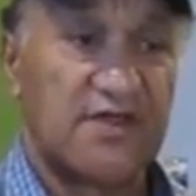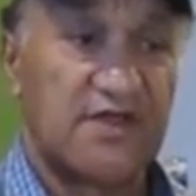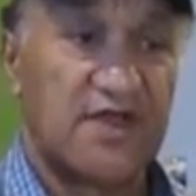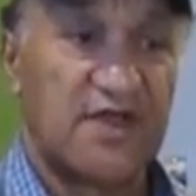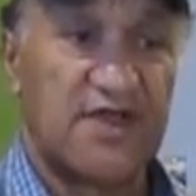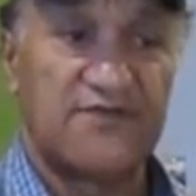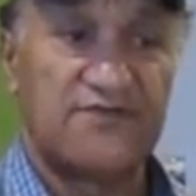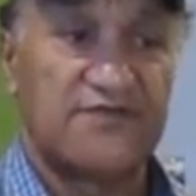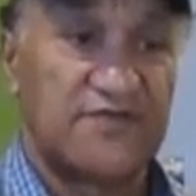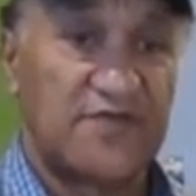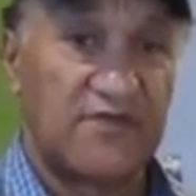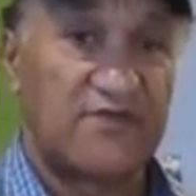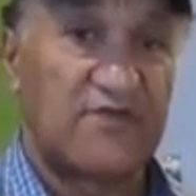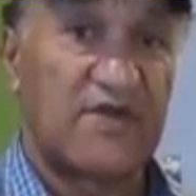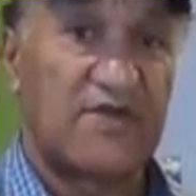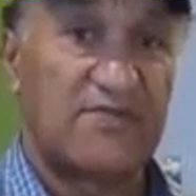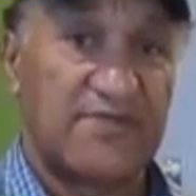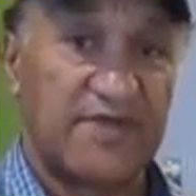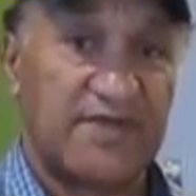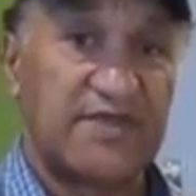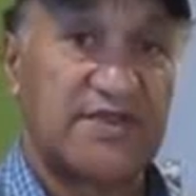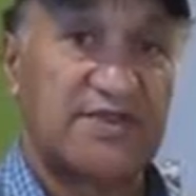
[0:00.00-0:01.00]
I've never
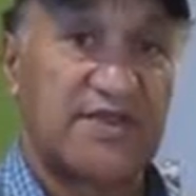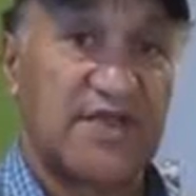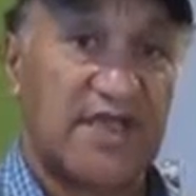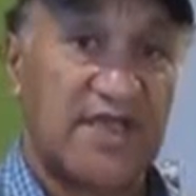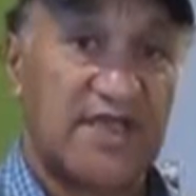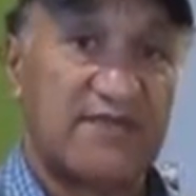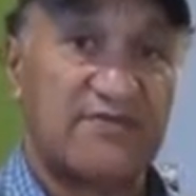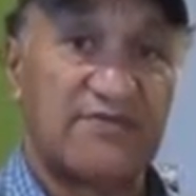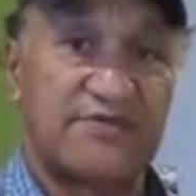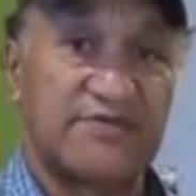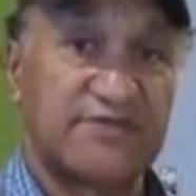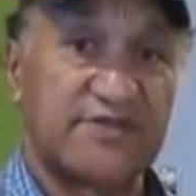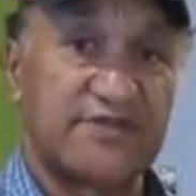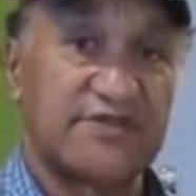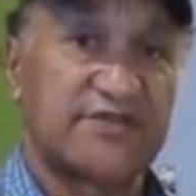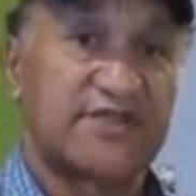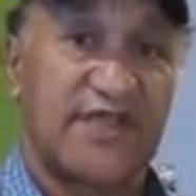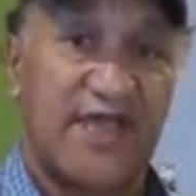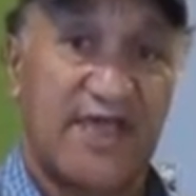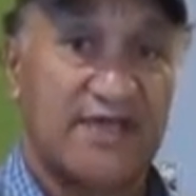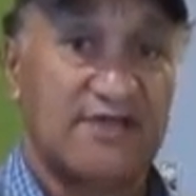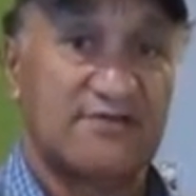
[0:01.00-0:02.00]
been able to
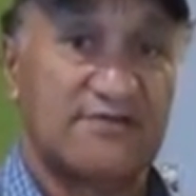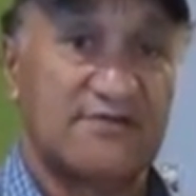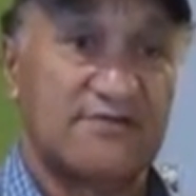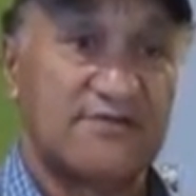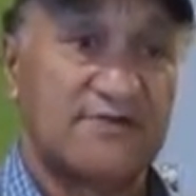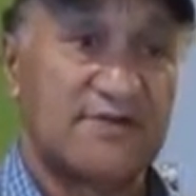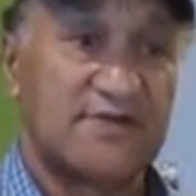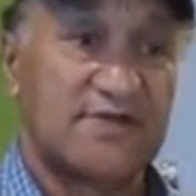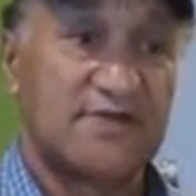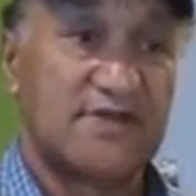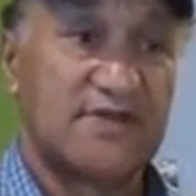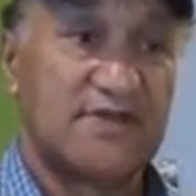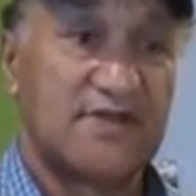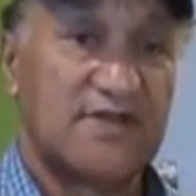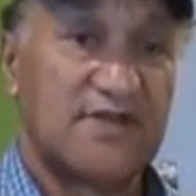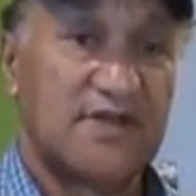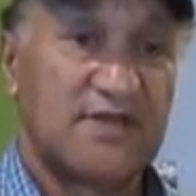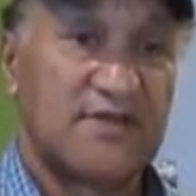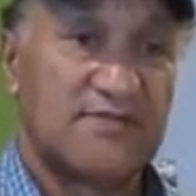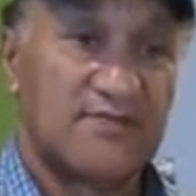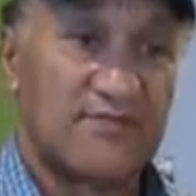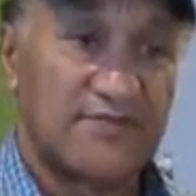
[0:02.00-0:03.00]
tackle
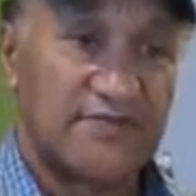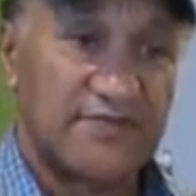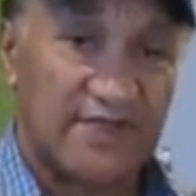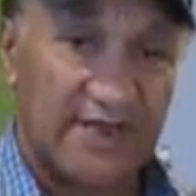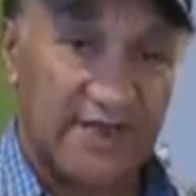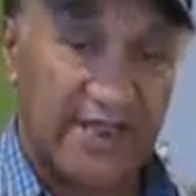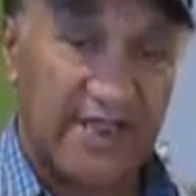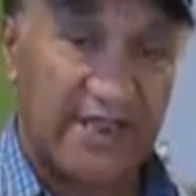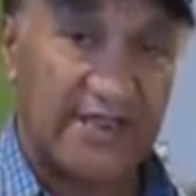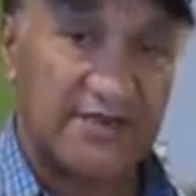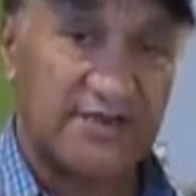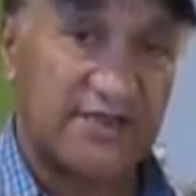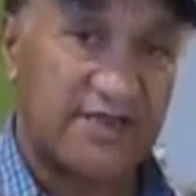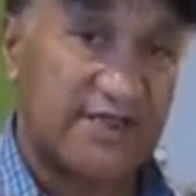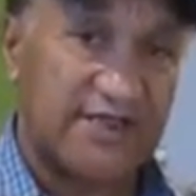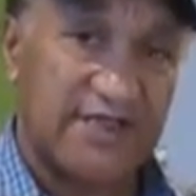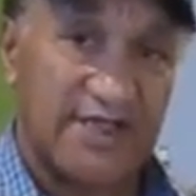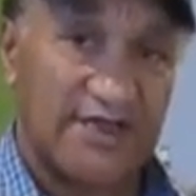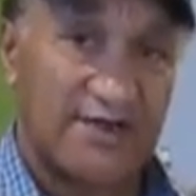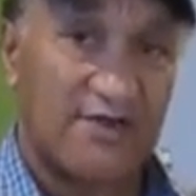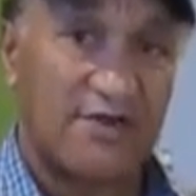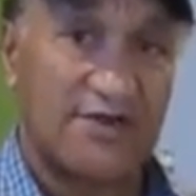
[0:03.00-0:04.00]
the land, to
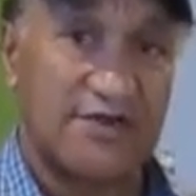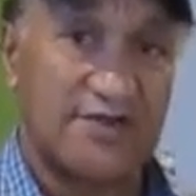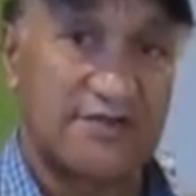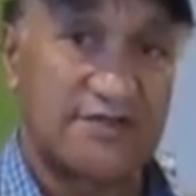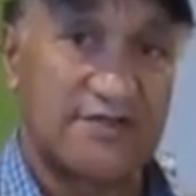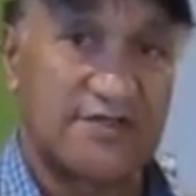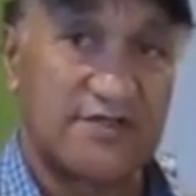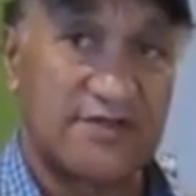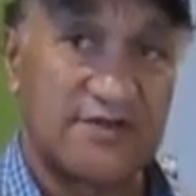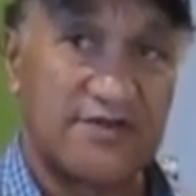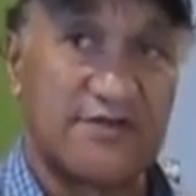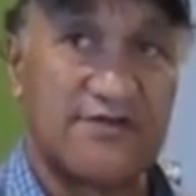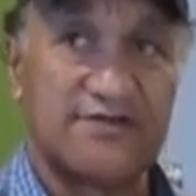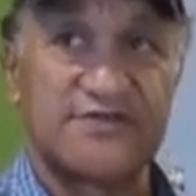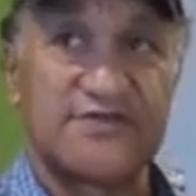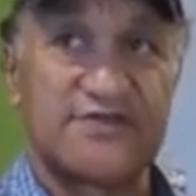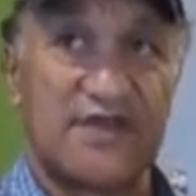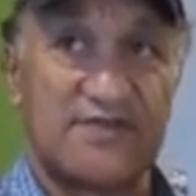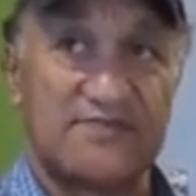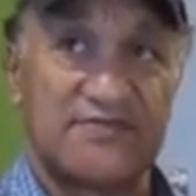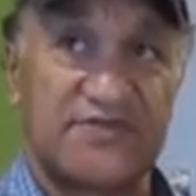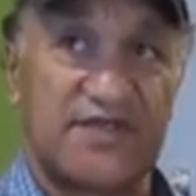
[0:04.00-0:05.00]
get on it, to do
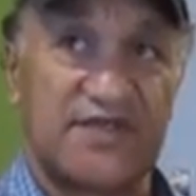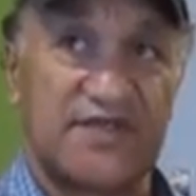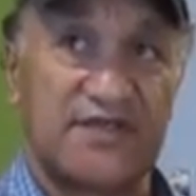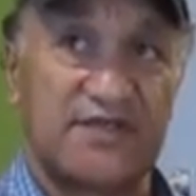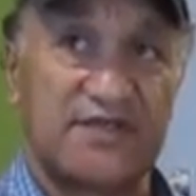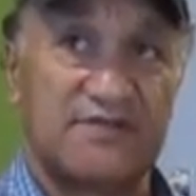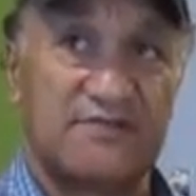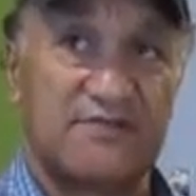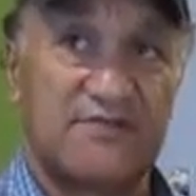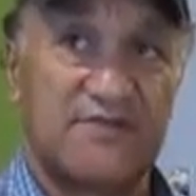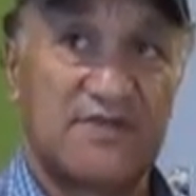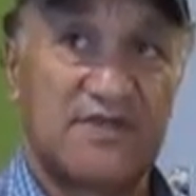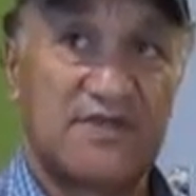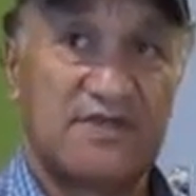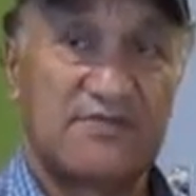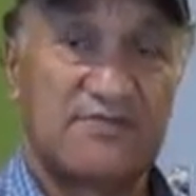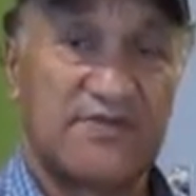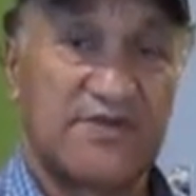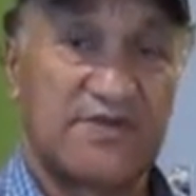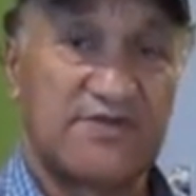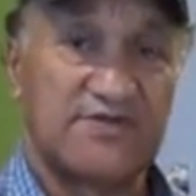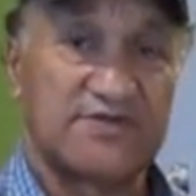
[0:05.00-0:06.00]
something,
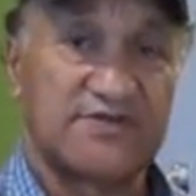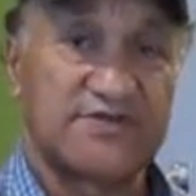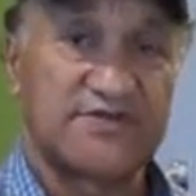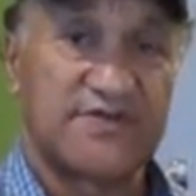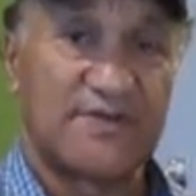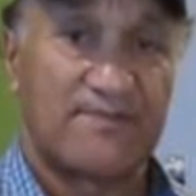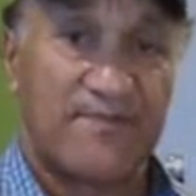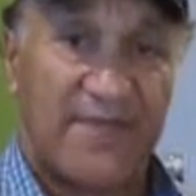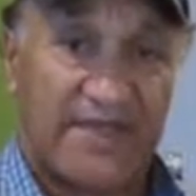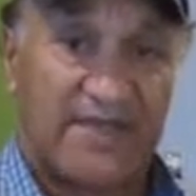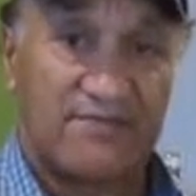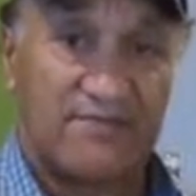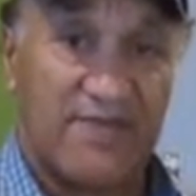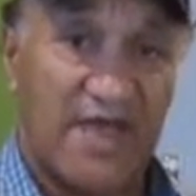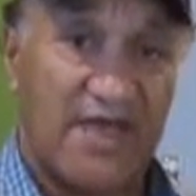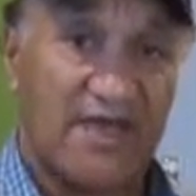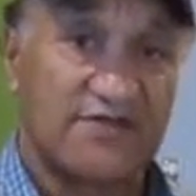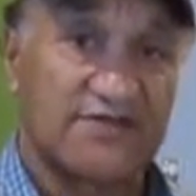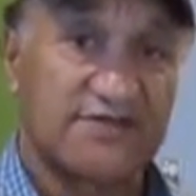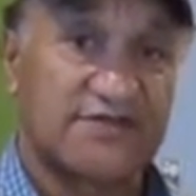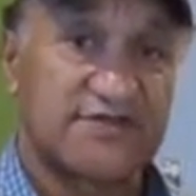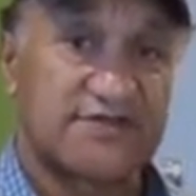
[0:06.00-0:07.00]
because the big
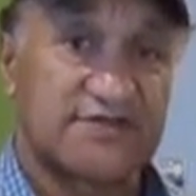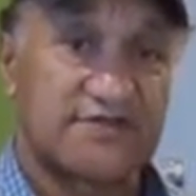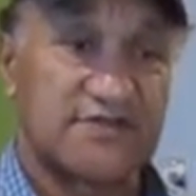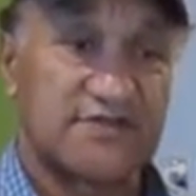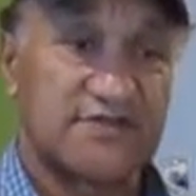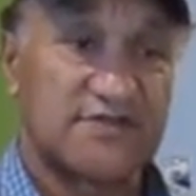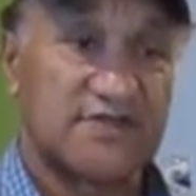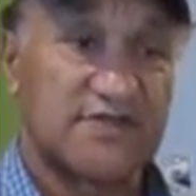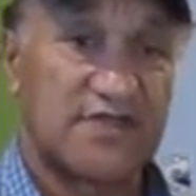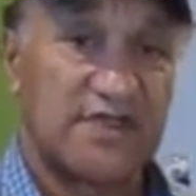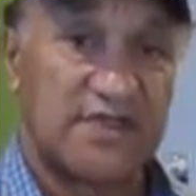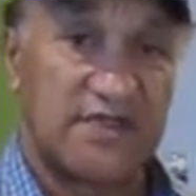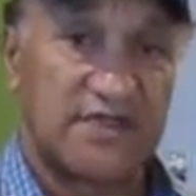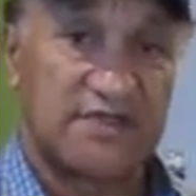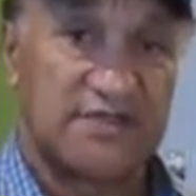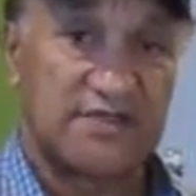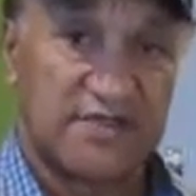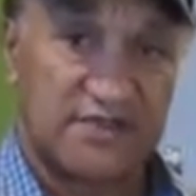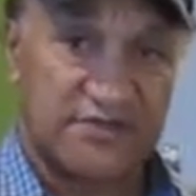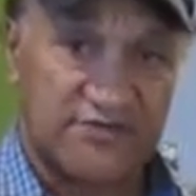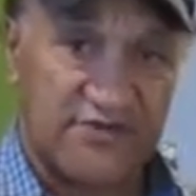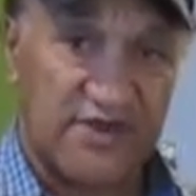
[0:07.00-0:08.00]
mouths in
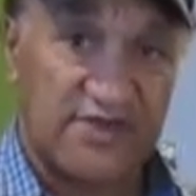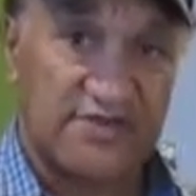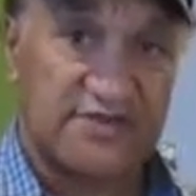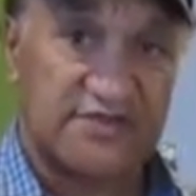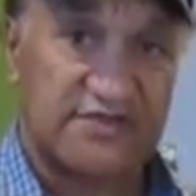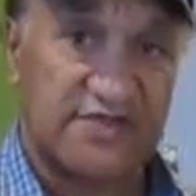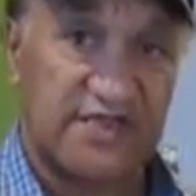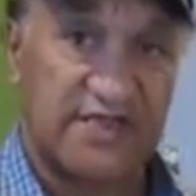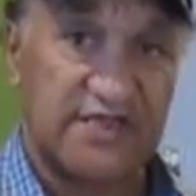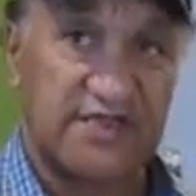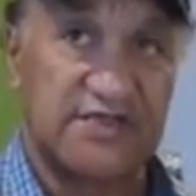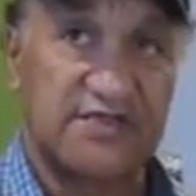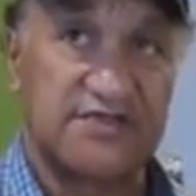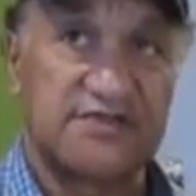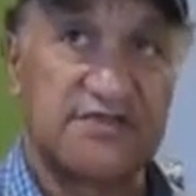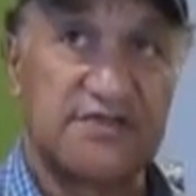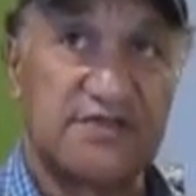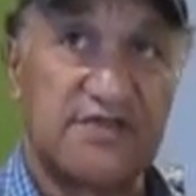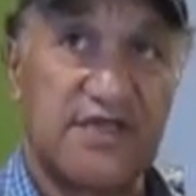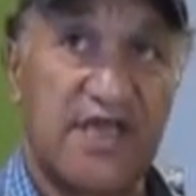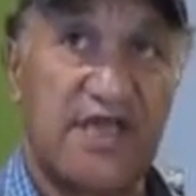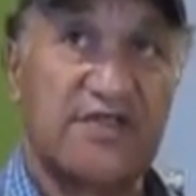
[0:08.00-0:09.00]
the trustees,
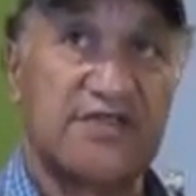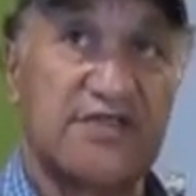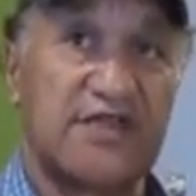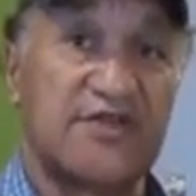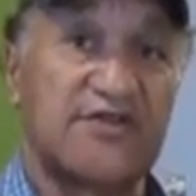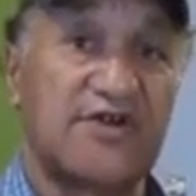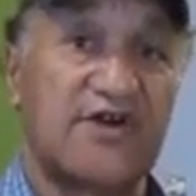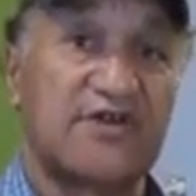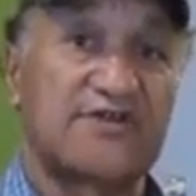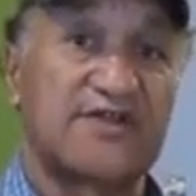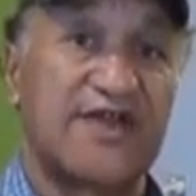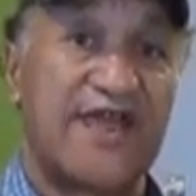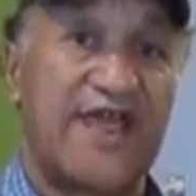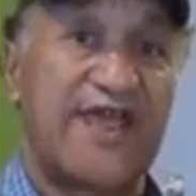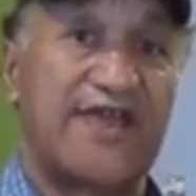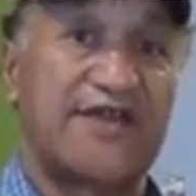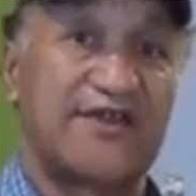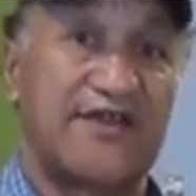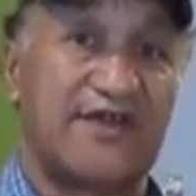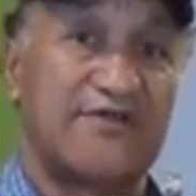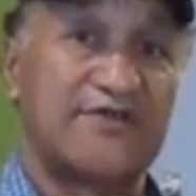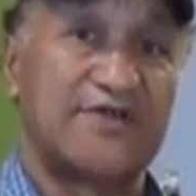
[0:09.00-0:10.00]
and they're not
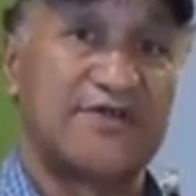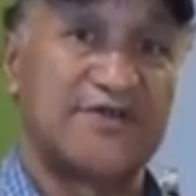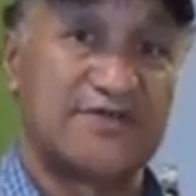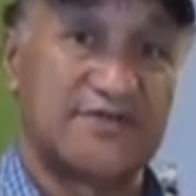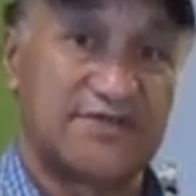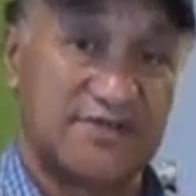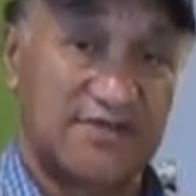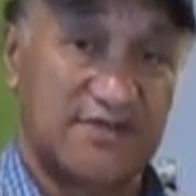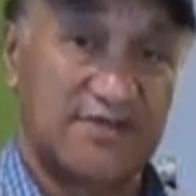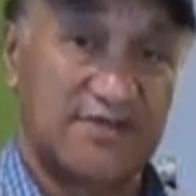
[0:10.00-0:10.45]
landowners,